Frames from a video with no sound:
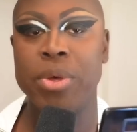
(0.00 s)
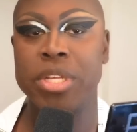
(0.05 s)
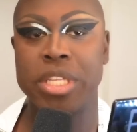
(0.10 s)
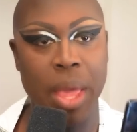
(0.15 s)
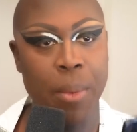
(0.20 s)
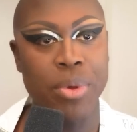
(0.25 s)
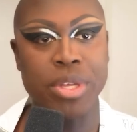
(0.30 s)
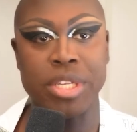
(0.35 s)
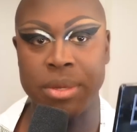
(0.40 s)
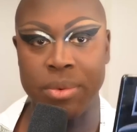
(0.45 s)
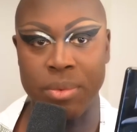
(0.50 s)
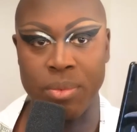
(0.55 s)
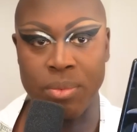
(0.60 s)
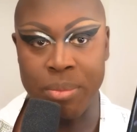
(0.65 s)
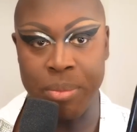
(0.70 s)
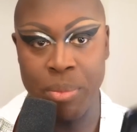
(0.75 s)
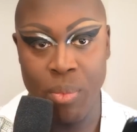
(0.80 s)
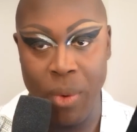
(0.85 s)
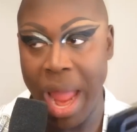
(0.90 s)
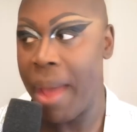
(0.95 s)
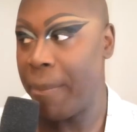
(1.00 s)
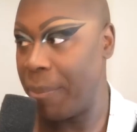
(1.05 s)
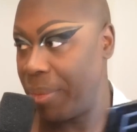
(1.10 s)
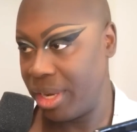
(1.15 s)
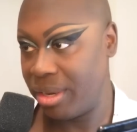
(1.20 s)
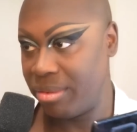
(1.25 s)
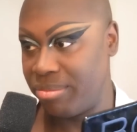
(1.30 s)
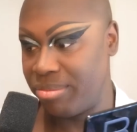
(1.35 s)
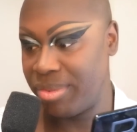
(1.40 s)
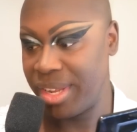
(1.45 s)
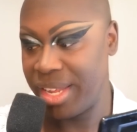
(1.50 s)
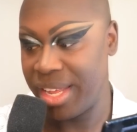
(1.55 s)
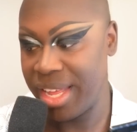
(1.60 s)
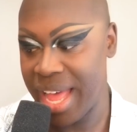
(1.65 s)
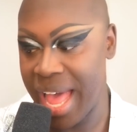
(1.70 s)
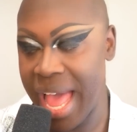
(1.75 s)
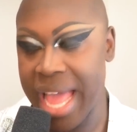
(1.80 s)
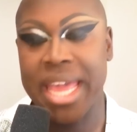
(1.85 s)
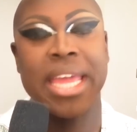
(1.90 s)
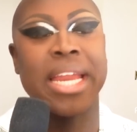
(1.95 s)
It was rapid.
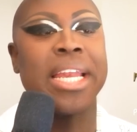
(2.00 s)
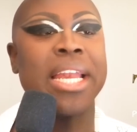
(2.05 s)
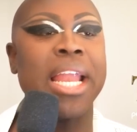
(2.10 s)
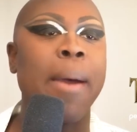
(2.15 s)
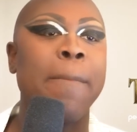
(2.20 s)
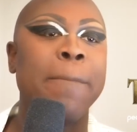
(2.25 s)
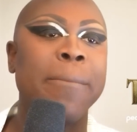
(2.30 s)
I cannot